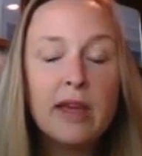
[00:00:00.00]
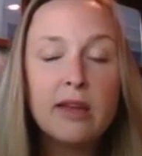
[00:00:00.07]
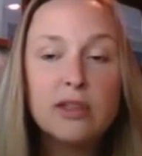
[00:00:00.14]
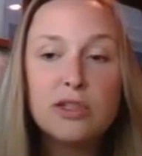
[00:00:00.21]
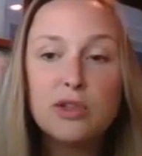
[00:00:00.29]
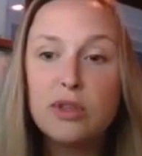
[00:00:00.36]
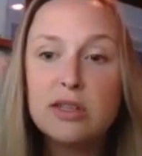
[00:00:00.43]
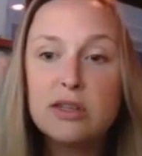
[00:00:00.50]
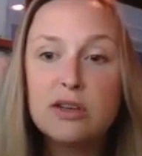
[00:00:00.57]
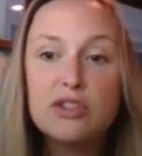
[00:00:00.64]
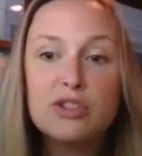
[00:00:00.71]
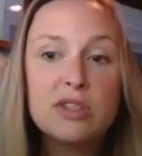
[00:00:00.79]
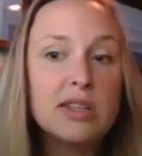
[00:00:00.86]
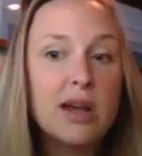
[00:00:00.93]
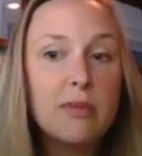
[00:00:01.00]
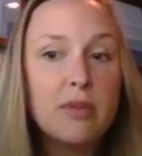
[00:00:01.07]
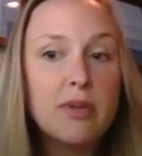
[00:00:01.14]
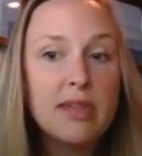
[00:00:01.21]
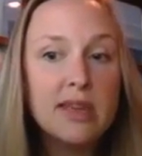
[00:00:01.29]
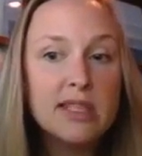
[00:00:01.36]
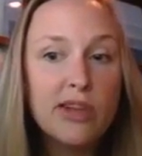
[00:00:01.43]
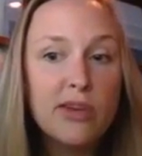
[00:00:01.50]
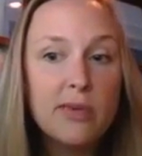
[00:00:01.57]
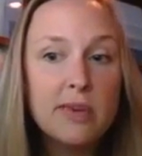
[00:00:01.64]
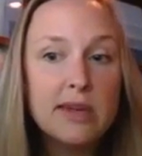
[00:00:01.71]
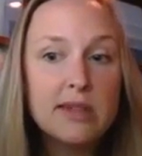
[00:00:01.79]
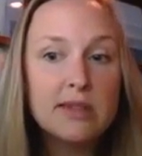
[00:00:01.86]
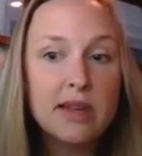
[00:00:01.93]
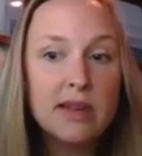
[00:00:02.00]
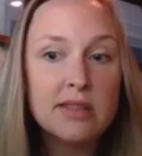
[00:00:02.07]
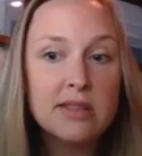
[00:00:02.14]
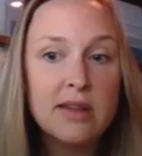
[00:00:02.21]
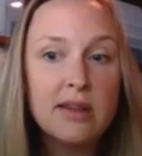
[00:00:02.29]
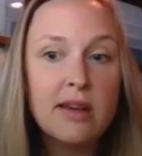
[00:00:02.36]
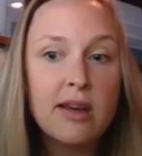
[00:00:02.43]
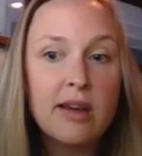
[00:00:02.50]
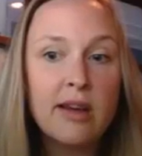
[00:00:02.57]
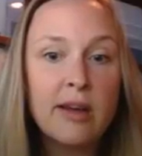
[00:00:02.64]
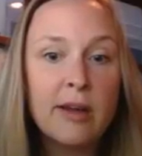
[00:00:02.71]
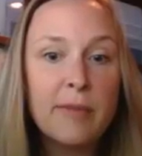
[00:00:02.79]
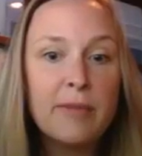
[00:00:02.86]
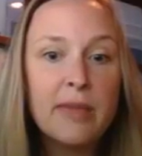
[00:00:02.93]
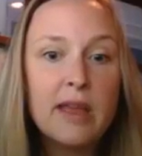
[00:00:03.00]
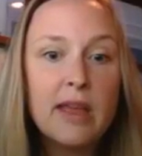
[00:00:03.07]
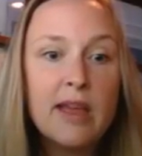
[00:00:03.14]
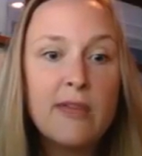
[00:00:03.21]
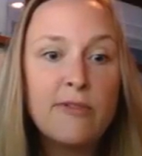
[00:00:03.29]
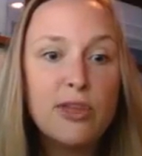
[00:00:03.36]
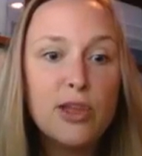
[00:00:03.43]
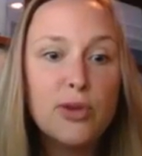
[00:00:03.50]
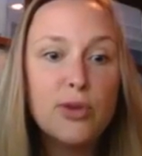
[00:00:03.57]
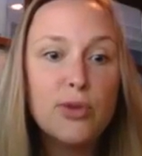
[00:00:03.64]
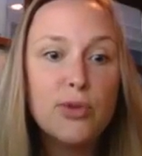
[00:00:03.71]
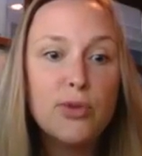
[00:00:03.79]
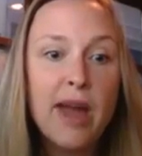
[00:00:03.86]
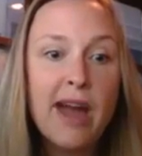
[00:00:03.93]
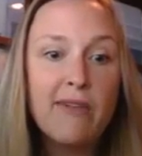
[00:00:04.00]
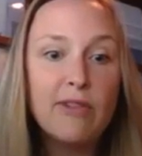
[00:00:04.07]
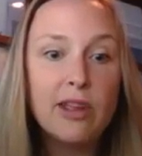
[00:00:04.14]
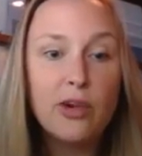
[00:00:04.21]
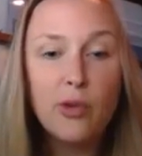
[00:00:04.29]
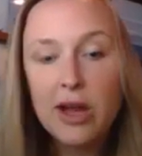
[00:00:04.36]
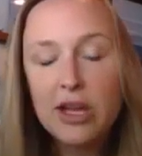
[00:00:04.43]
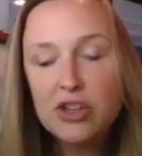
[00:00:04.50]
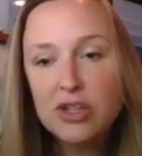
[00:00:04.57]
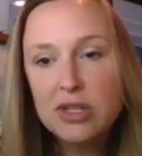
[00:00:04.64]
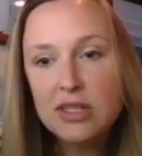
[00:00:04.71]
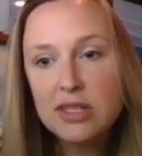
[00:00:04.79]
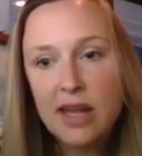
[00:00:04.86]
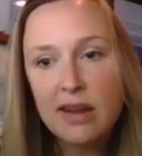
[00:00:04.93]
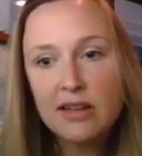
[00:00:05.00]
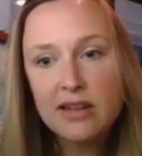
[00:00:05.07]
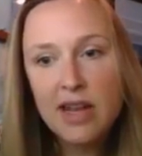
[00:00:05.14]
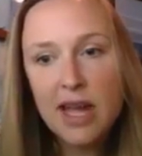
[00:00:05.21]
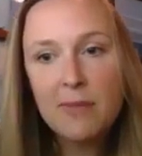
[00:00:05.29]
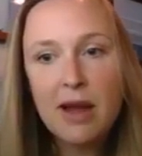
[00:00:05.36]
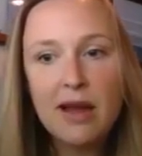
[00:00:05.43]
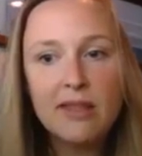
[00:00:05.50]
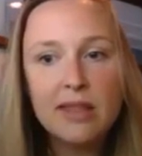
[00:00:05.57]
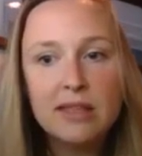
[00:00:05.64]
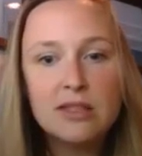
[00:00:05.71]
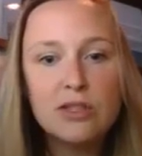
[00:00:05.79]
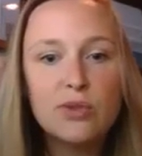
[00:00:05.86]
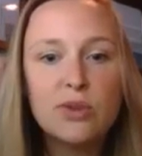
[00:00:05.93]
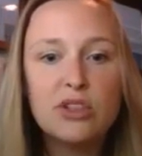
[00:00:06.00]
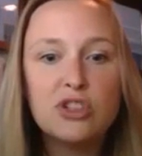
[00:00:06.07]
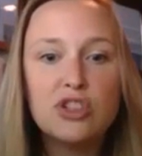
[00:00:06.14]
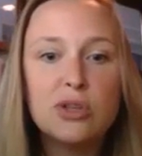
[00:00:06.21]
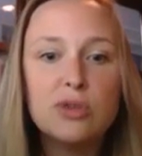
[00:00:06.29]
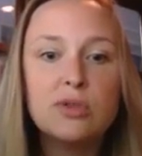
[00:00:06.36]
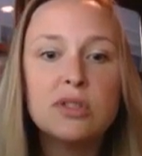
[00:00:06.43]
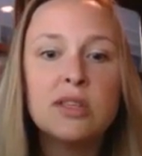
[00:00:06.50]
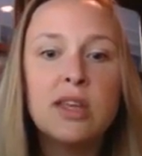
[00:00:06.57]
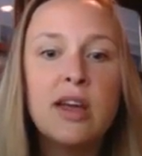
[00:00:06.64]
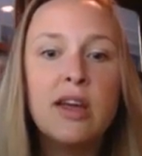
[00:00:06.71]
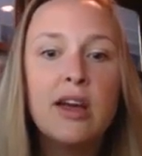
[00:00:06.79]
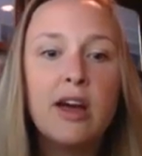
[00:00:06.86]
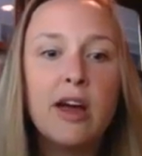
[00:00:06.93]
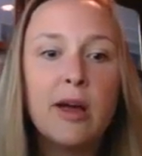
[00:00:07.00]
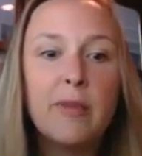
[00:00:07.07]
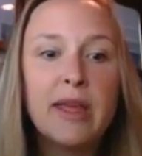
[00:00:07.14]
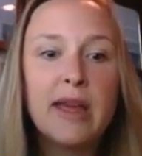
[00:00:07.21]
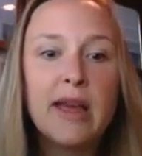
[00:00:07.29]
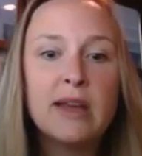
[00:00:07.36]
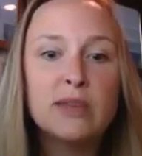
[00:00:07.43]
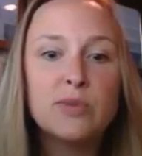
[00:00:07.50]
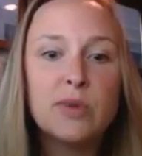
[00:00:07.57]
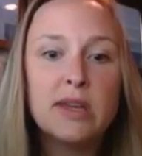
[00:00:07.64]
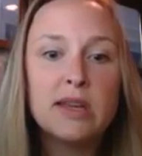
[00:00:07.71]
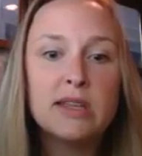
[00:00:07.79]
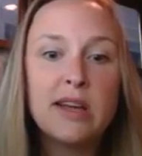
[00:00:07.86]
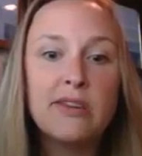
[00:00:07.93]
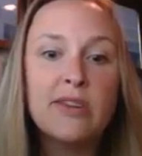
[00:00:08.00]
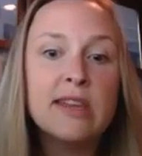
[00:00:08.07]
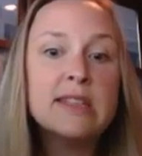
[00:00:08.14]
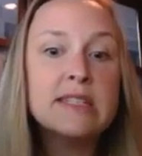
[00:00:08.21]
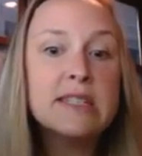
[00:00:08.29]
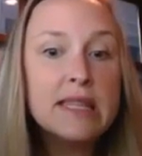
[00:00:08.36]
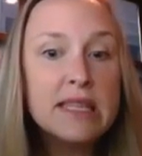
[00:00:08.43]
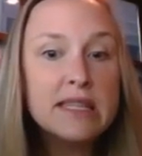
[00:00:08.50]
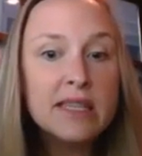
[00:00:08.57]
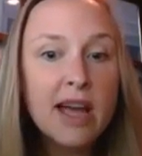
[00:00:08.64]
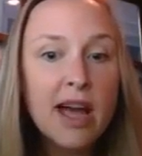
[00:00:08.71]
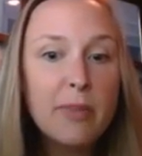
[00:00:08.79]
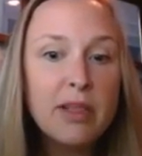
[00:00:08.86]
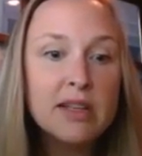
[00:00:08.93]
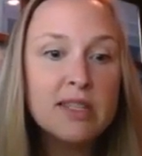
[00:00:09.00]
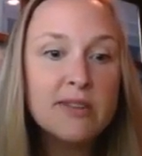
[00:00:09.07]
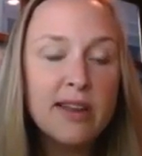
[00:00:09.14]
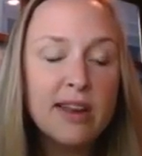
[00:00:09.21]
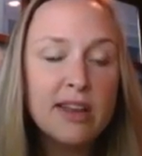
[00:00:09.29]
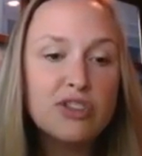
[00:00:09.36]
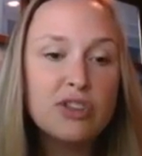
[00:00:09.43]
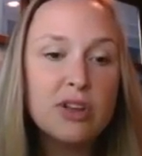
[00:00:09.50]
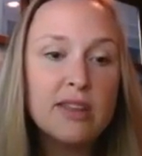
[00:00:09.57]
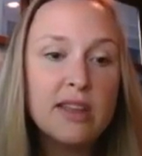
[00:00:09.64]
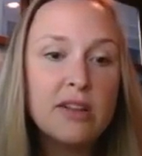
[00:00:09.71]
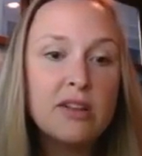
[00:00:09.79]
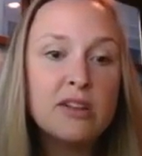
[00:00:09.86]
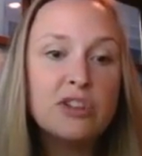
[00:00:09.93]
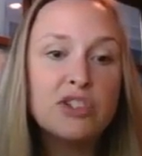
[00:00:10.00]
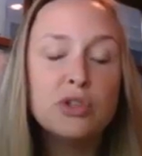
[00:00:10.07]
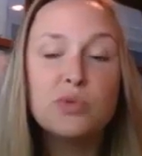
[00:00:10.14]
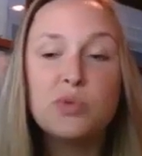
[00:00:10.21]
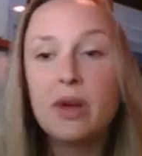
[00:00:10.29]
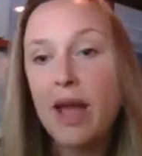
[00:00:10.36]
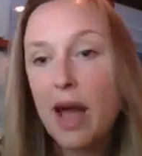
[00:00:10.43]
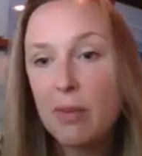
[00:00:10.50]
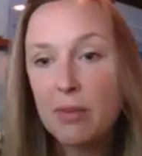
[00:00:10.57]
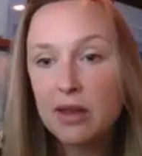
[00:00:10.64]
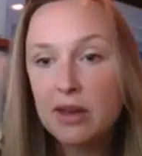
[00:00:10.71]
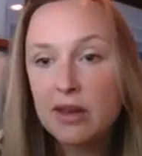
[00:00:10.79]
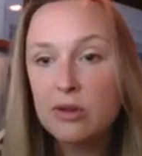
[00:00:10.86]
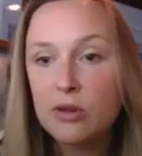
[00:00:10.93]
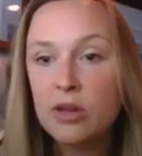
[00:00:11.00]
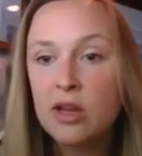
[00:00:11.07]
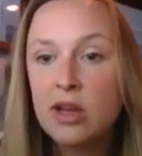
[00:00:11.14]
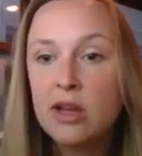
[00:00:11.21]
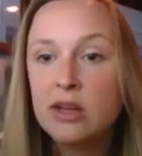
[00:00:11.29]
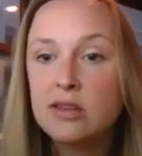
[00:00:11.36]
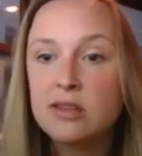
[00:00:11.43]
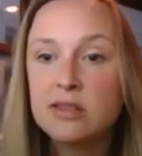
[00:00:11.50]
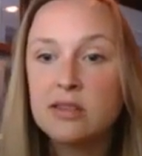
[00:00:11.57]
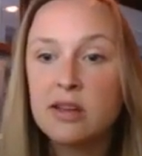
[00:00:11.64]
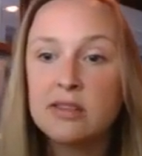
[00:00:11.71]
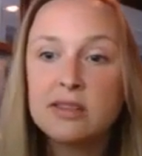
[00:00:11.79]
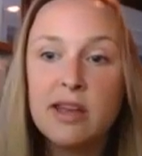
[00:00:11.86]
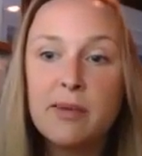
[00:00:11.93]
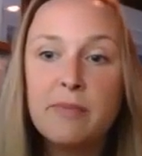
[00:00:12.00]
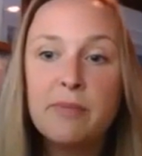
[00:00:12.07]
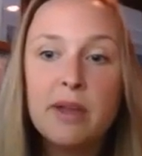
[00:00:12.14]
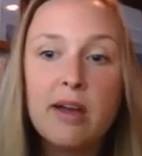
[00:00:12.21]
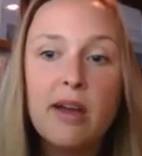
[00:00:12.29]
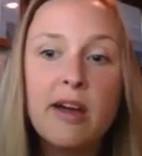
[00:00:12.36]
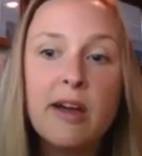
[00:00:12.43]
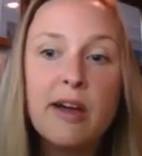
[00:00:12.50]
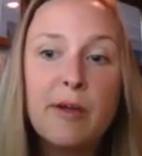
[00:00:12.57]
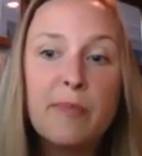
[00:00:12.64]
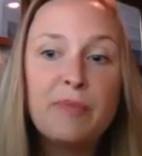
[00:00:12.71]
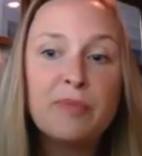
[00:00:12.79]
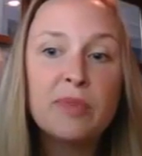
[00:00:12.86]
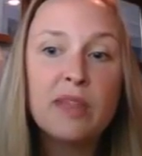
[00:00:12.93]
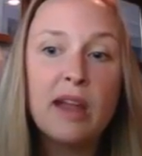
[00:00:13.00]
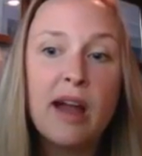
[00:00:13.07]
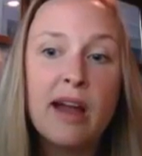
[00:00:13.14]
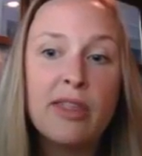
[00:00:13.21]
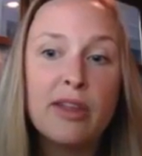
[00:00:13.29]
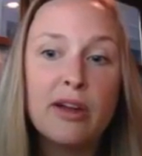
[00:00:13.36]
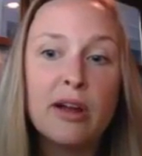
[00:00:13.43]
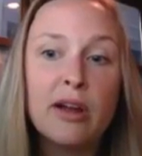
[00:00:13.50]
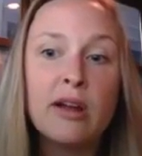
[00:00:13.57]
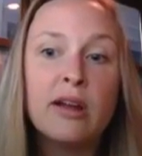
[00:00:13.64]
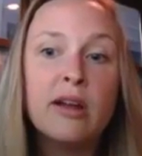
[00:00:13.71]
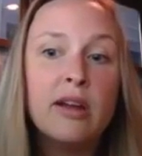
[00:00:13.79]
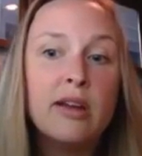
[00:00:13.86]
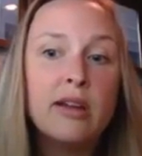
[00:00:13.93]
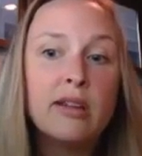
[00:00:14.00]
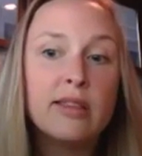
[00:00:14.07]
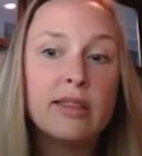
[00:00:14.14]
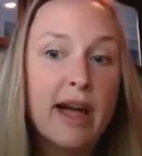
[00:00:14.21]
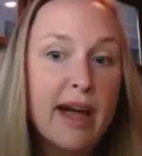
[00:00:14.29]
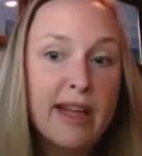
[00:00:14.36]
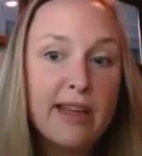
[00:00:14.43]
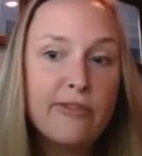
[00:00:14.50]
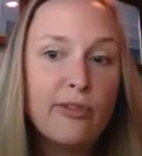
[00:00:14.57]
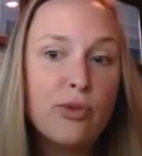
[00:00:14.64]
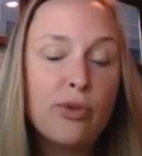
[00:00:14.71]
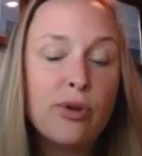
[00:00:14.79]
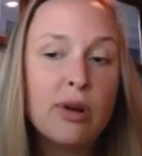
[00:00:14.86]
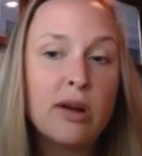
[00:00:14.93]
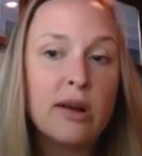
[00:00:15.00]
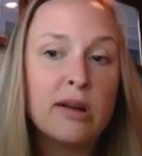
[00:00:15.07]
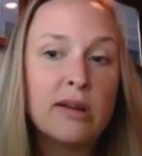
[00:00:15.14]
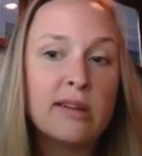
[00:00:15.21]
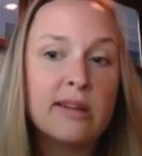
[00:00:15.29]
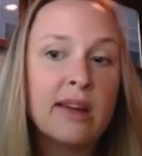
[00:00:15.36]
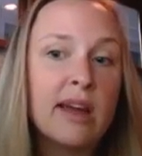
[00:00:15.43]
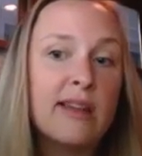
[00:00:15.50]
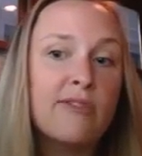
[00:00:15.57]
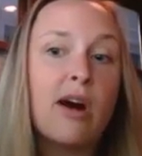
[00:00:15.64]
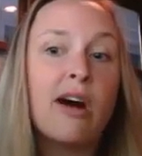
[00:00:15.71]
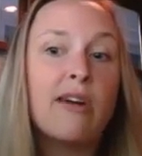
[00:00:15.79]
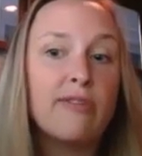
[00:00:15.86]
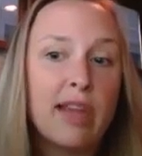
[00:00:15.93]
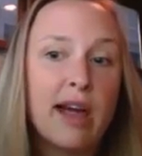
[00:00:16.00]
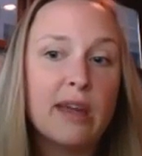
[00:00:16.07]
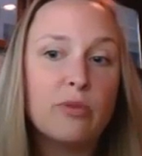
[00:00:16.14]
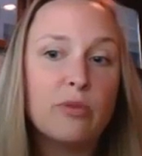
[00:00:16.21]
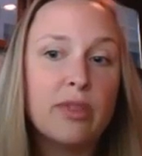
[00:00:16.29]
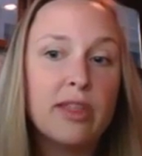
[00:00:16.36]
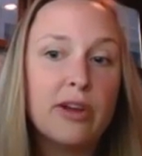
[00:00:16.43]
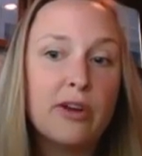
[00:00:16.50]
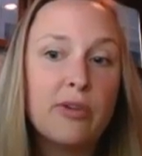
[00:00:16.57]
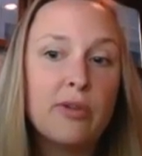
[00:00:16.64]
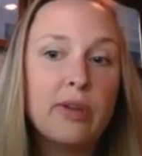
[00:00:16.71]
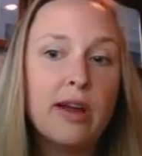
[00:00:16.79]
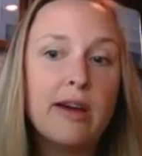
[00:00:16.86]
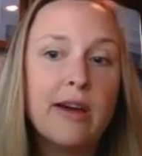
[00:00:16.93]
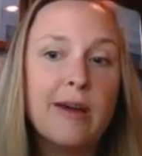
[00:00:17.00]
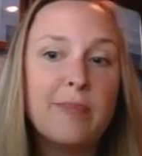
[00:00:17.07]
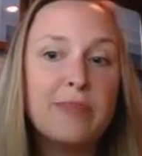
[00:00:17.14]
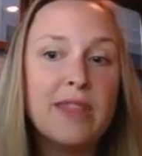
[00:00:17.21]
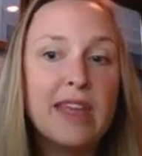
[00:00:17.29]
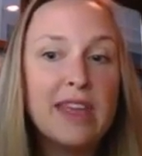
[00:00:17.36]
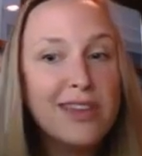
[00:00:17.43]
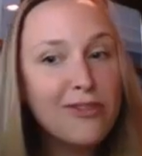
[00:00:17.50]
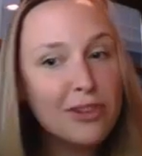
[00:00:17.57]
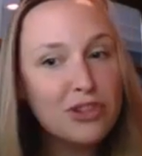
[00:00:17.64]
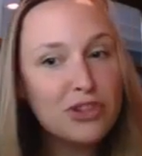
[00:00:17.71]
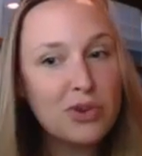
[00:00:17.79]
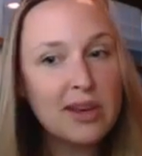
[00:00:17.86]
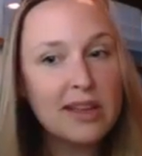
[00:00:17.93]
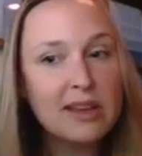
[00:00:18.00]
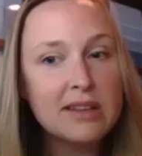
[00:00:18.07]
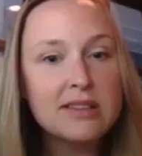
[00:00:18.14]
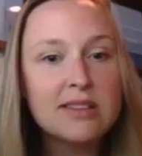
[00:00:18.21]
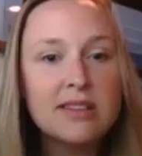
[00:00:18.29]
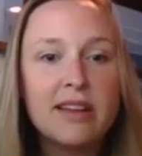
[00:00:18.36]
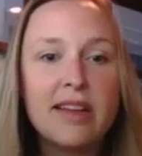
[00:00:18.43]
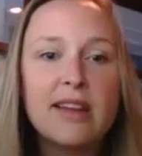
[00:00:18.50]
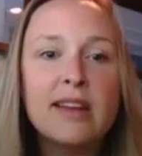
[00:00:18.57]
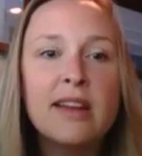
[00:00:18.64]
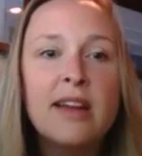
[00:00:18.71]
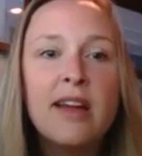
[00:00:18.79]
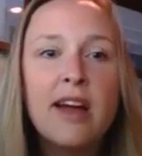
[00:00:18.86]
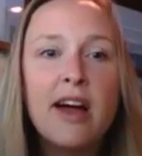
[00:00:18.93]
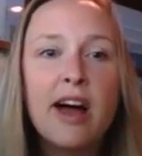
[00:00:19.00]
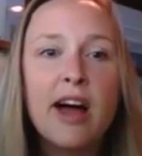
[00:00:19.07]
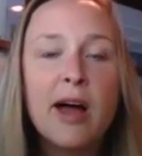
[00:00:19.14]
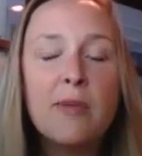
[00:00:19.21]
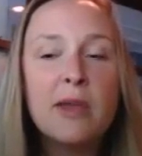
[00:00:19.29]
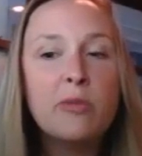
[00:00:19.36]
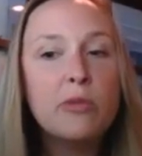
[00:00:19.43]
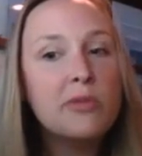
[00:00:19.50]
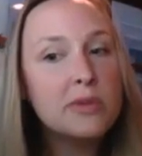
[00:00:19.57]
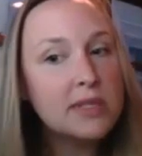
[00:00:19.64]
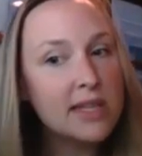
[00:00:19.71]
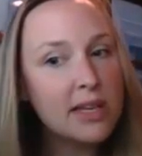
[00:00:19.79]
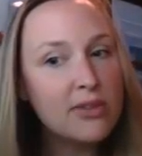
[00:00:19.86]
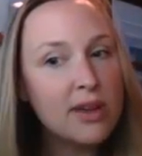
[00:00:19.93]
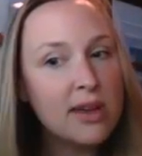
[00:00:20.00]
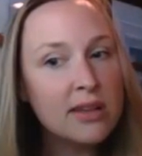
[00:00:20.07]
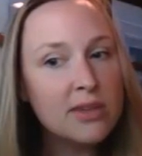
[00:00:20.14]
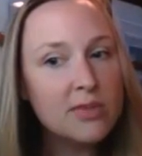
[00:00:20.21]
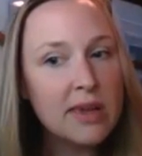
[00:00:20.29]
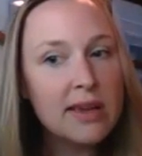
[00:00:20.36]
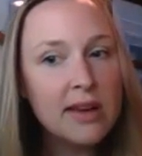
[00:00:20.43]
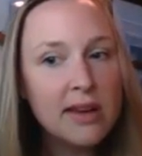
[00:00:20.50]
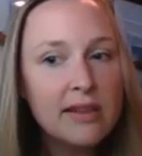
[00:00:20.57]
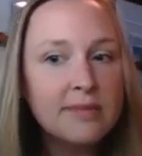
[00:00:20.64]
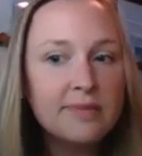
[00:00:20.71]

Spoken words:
So these are just a couple of things that we'll be discussing. If you have any questions ahead of time on these two issues, as we delve into these complex financial and legal issues, we're happy to discuss them either live or kind of offline with you. Thank you for joining us tonight, and we will see you next week.